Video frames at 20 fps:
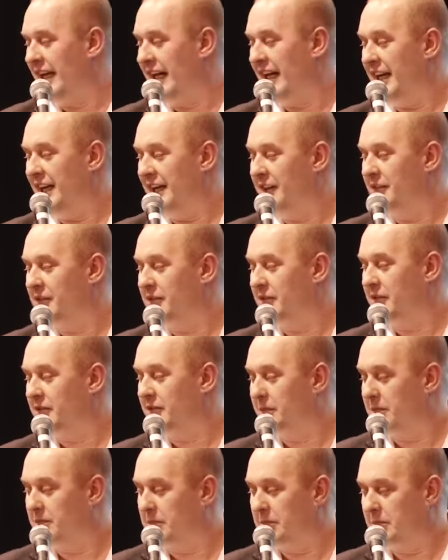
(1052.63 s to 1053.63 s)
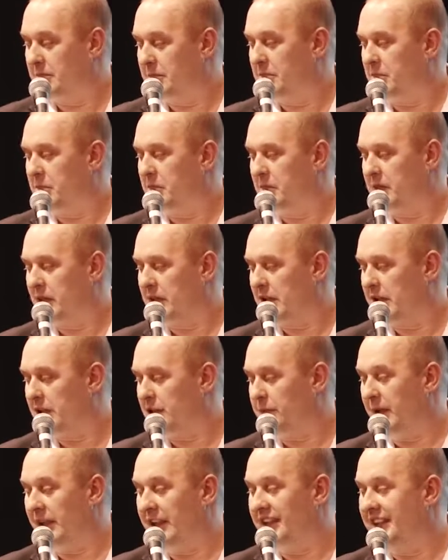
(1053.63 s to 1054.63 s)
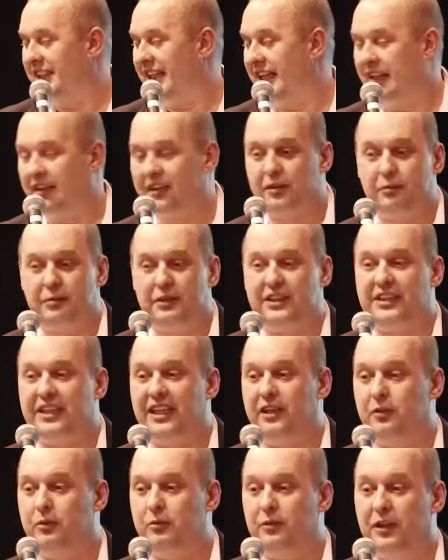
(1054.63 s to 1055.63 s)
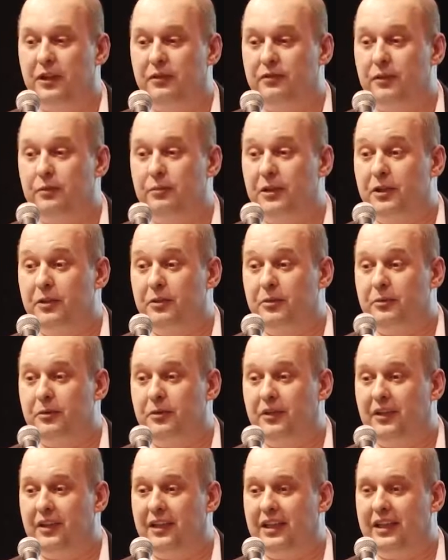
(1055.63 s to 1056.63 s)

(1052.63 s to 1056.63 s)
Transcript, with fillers: And as well as Canada, we sell all over the world.